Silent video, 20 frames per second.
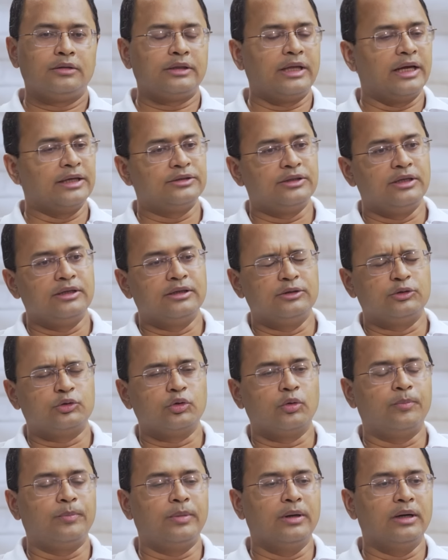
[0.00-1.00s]
Thanks, Neelkanth.
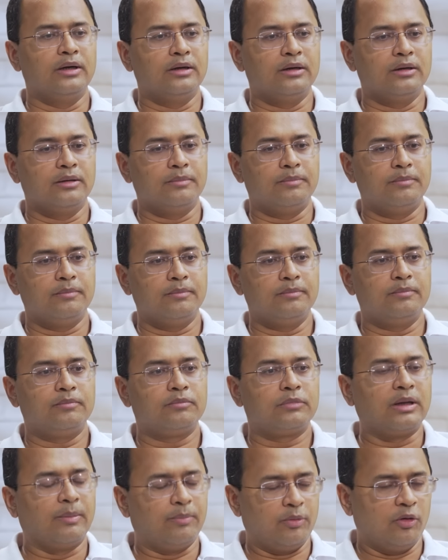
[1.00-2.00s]
So,
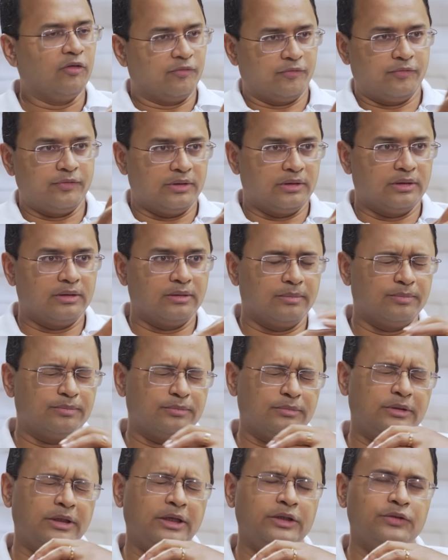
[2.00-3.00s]
couple of
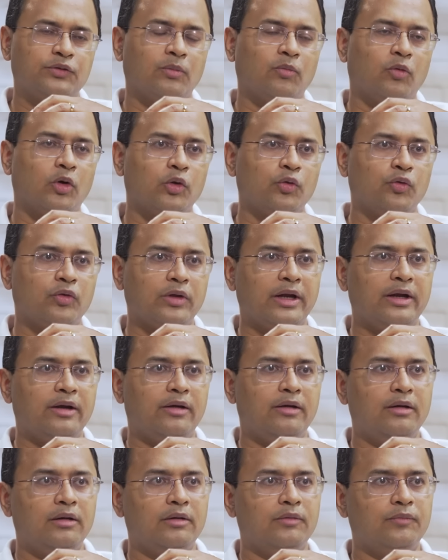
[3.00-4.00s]
things from what you said
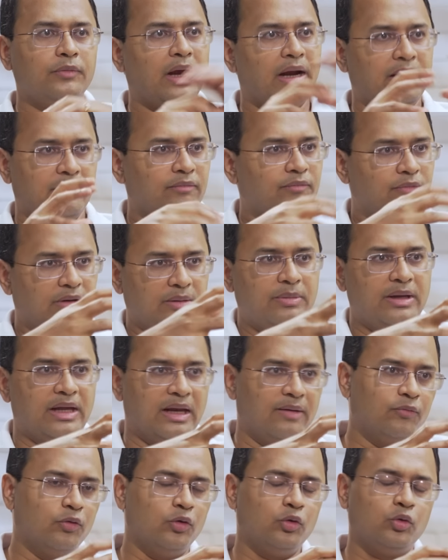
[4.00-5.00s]
and will be
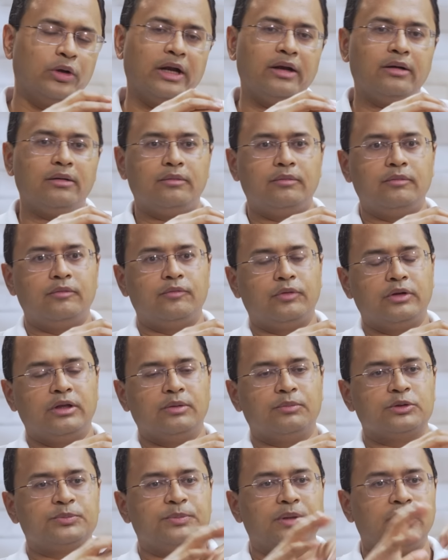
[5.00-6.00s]
helpful to get further
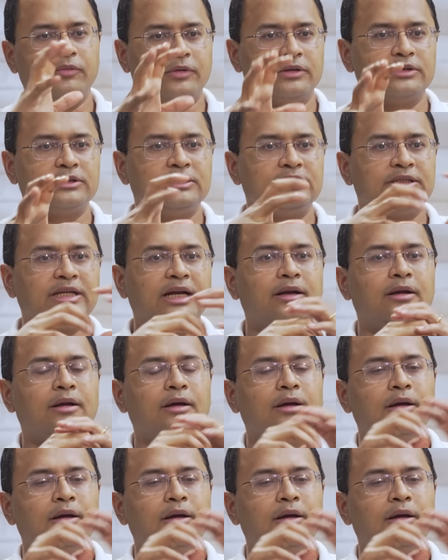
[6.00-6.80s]
perspective. First is that